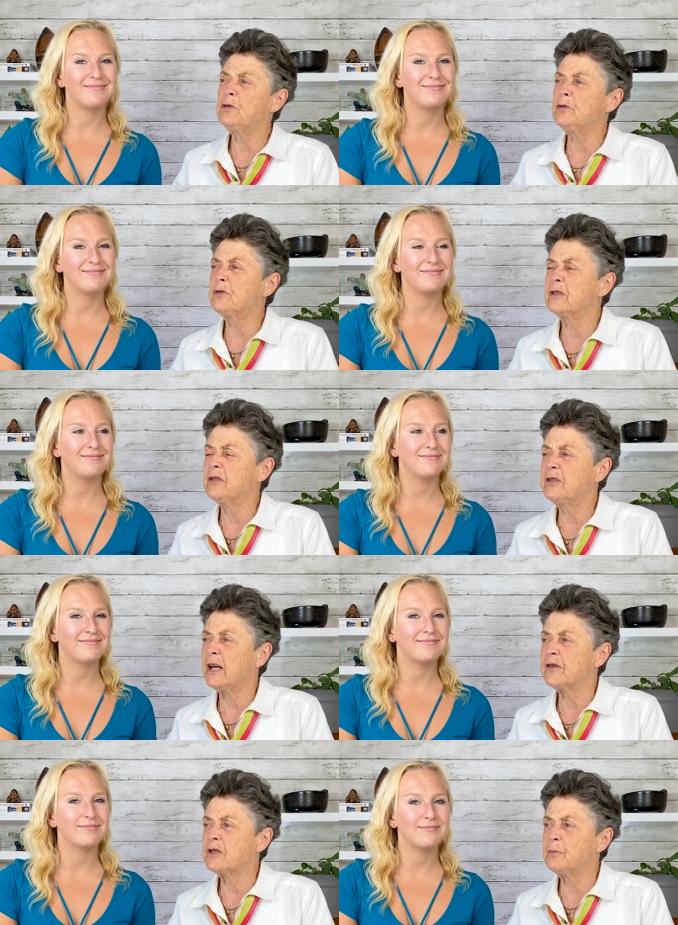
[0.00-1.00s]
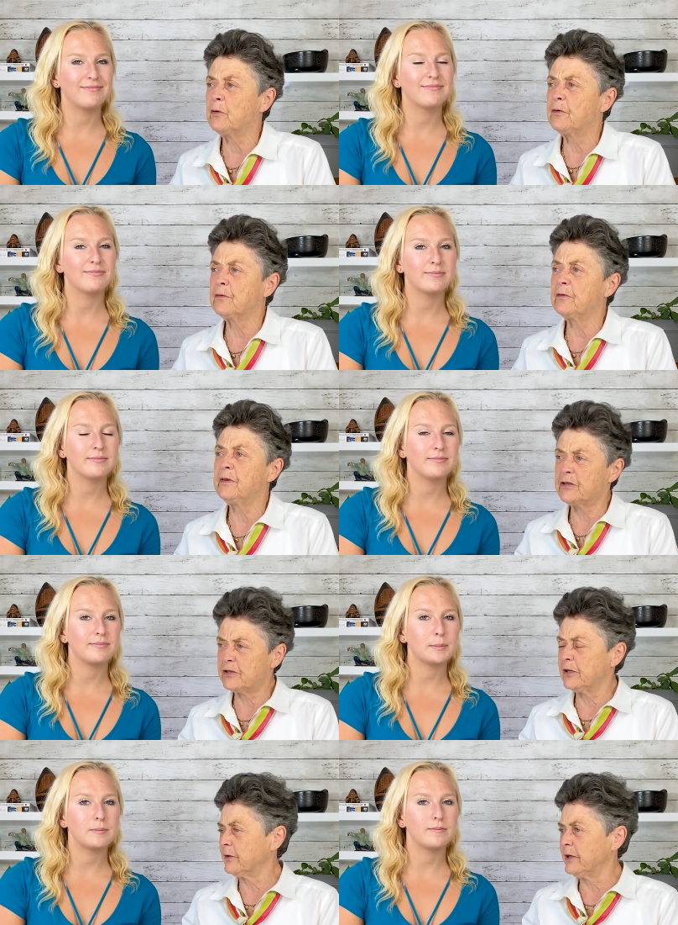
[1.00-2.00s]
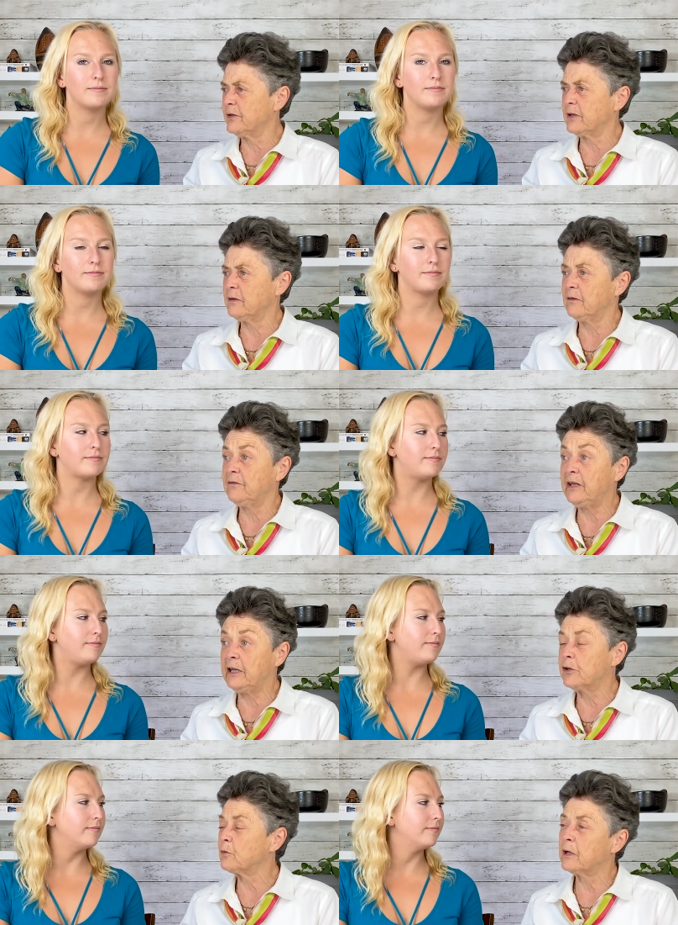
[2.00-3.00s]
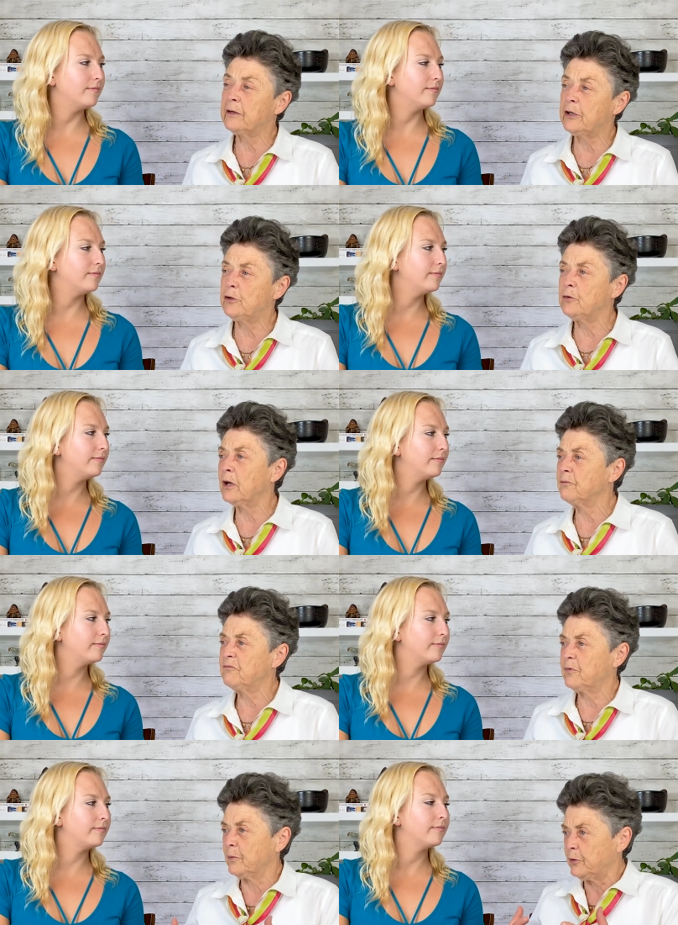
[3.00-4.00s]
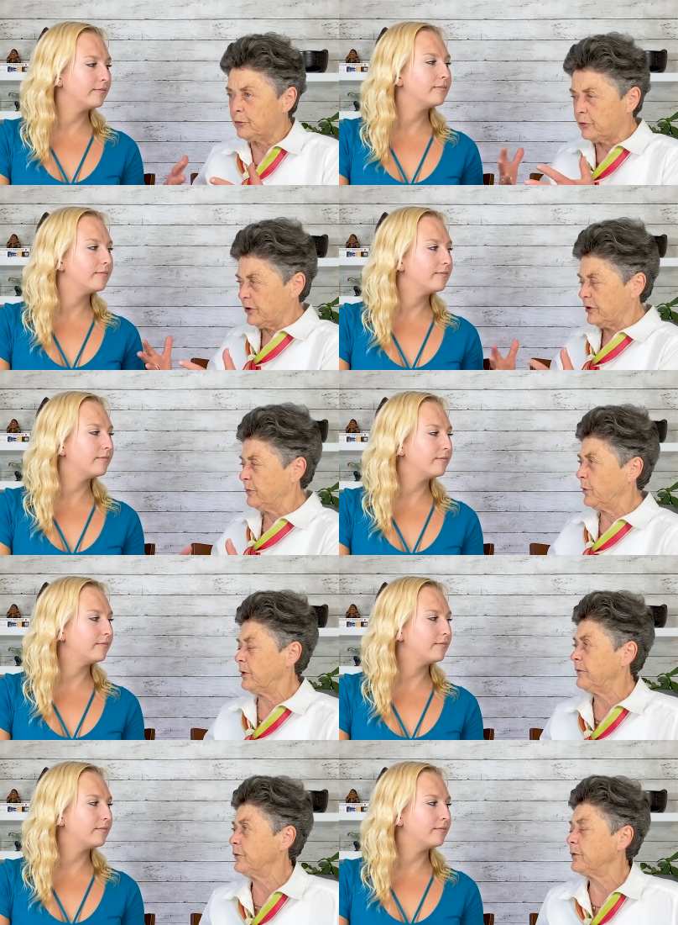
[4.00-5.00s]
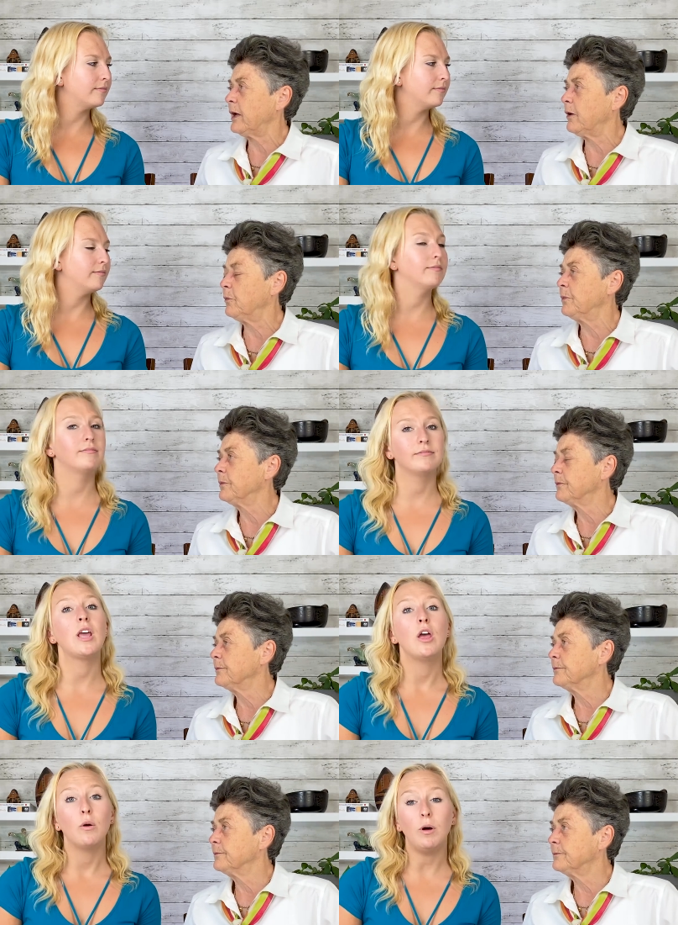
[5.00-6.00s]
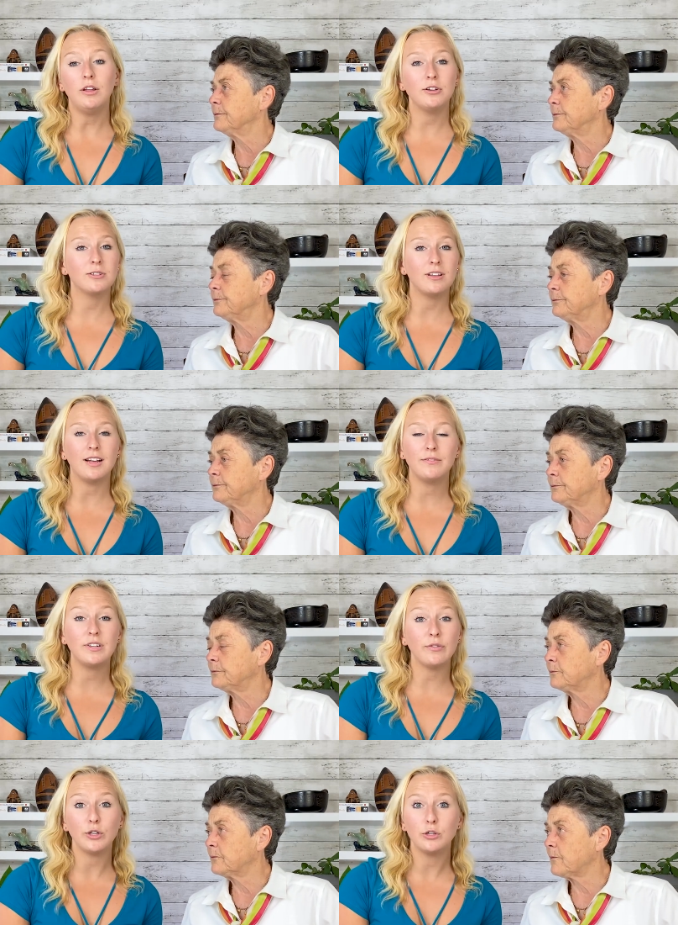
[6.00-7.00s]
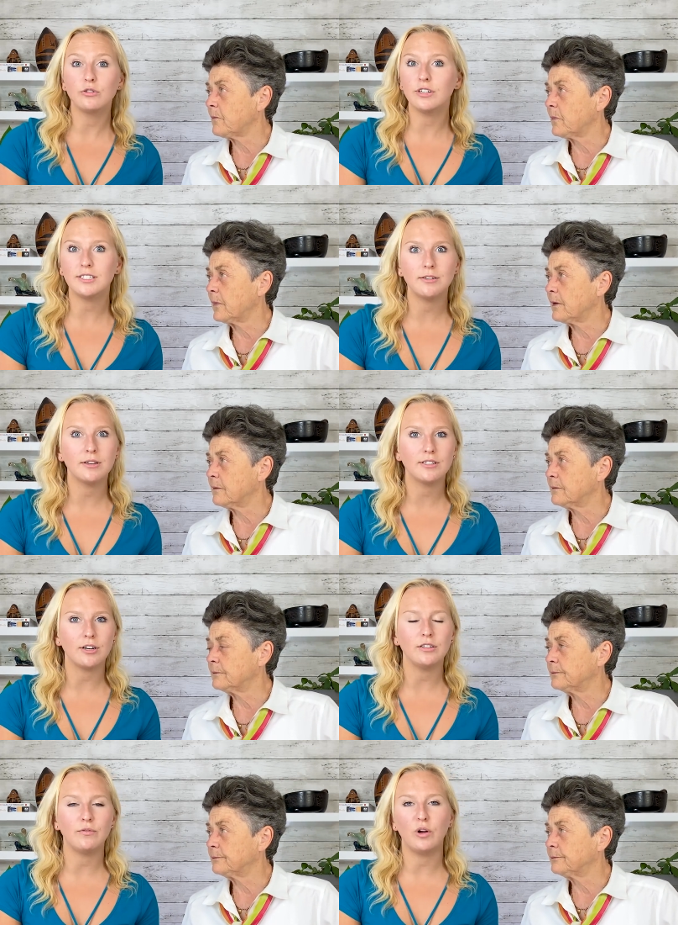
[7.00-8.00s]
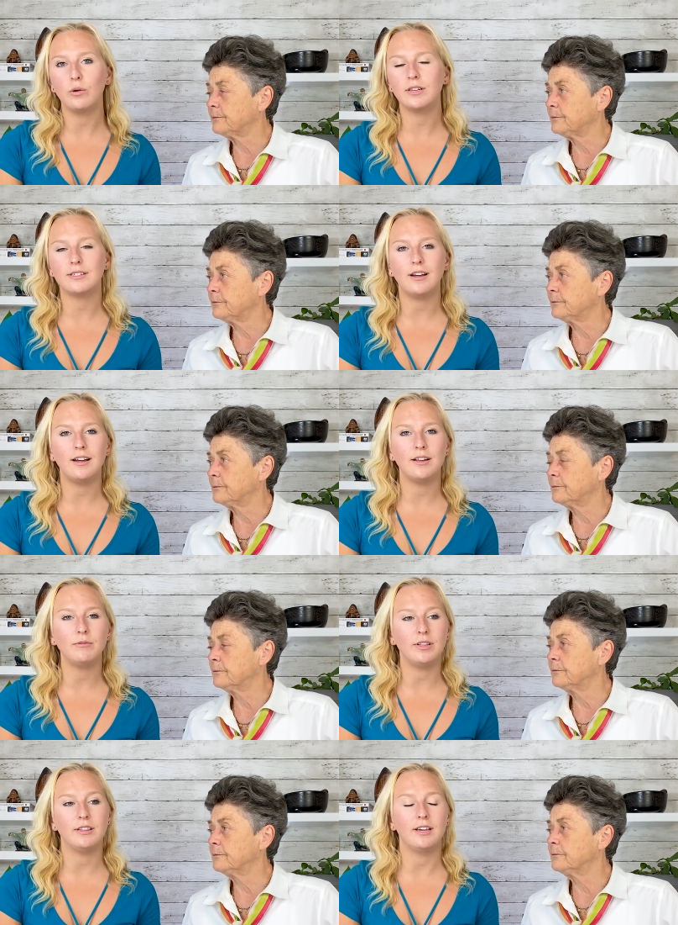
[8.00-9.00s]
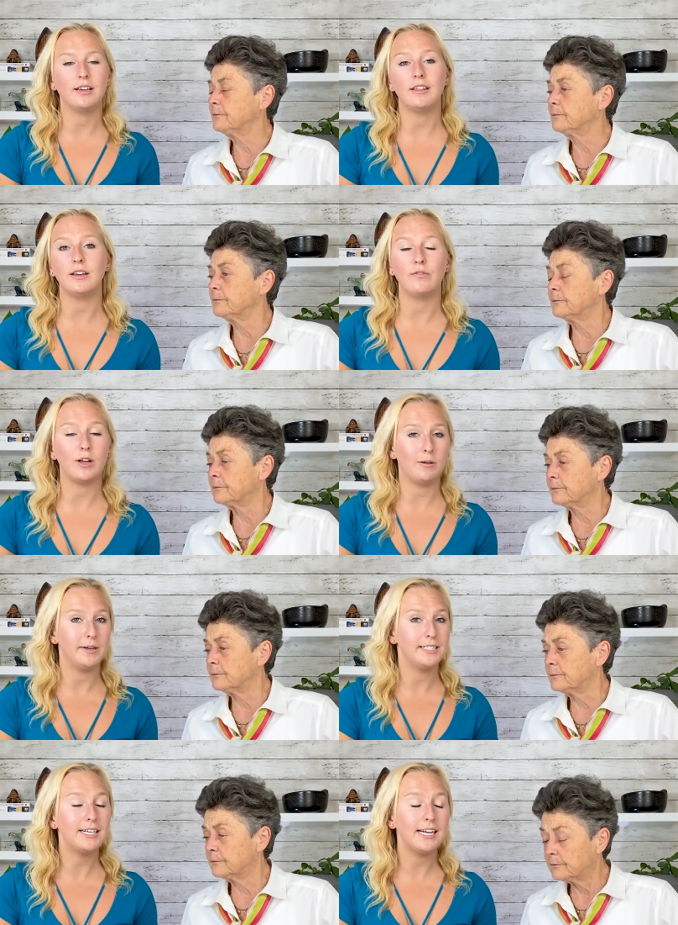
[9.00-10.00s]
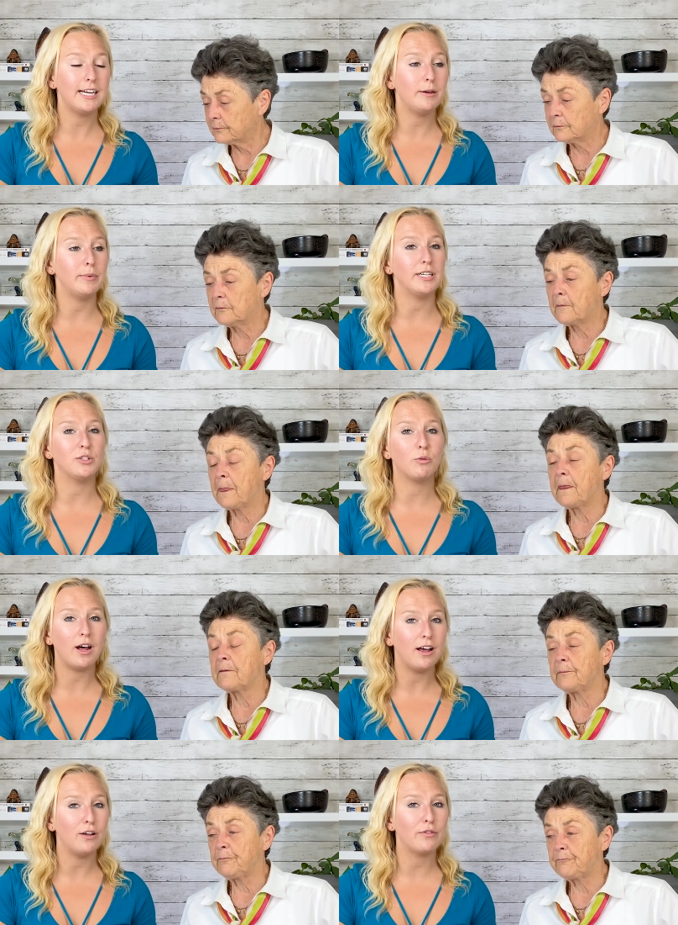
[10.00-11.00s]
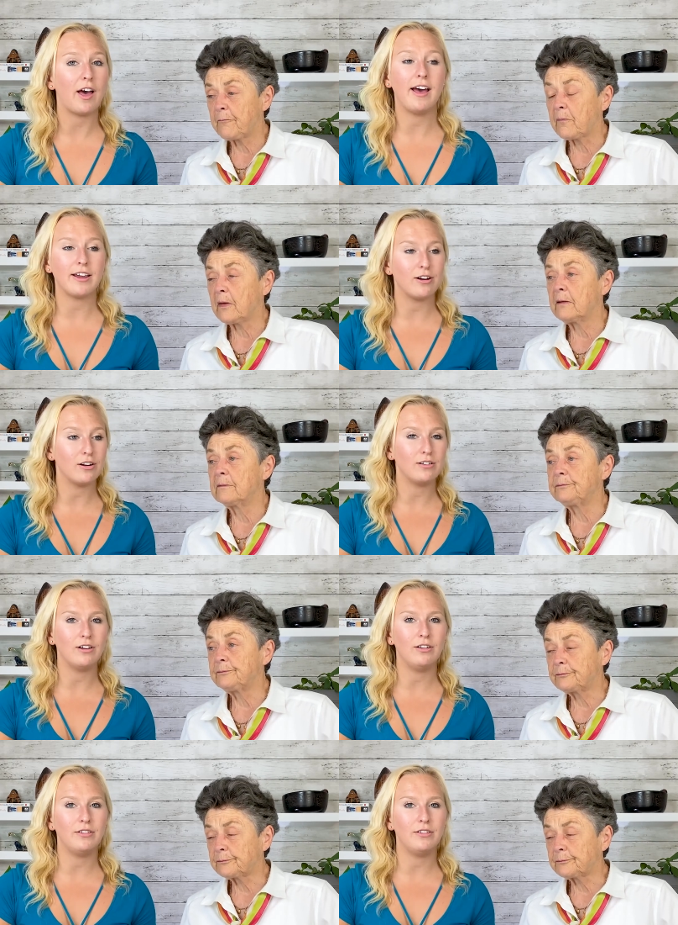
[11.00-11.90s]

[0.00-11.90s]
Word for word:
Speaker 1: you suggest both for vegetarians and vegans? What can they do to, from a nutrition point of view, to help?
Speaker 2: Well, there's a lot of different nutrients you can start to focus on. We think like vitamin D, B twelve, iron, all